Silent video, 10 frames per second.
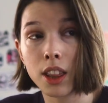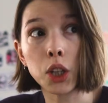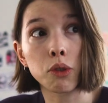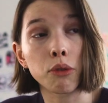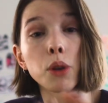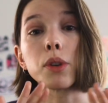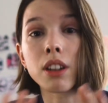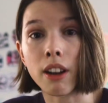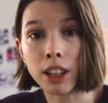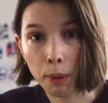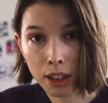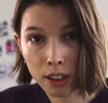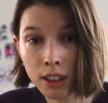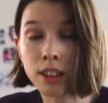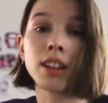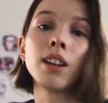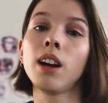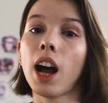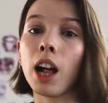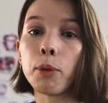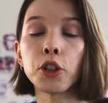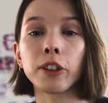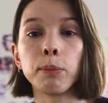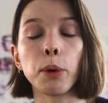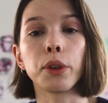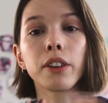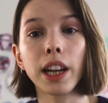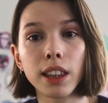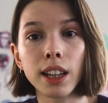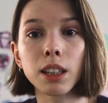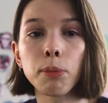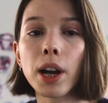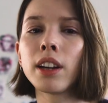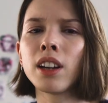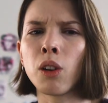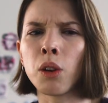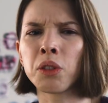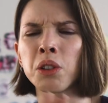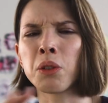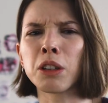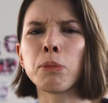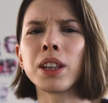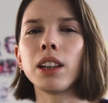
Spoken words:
This review is not sponsored. I'll be sharing both the great things about it and also some of the